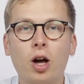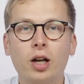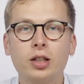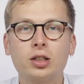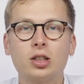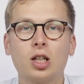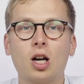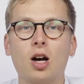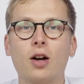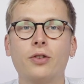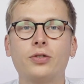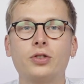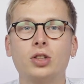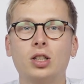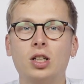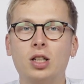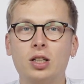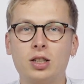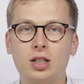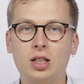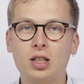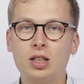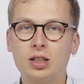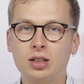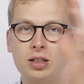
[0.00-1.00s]
right
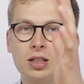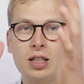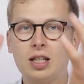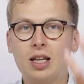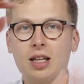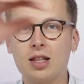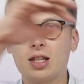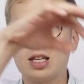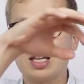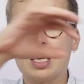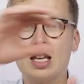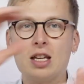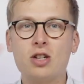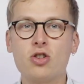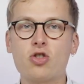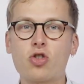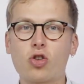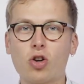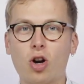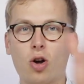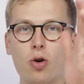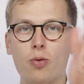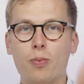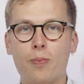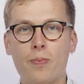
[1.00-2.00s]
after the
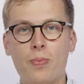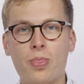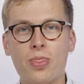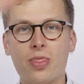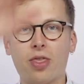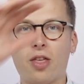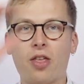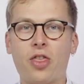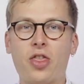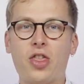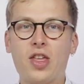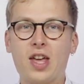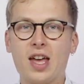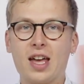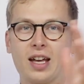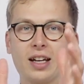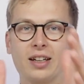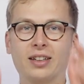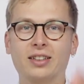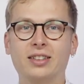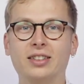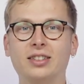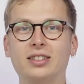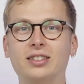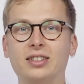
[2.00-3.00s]
intro, the
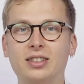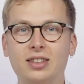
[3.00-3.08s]
thing,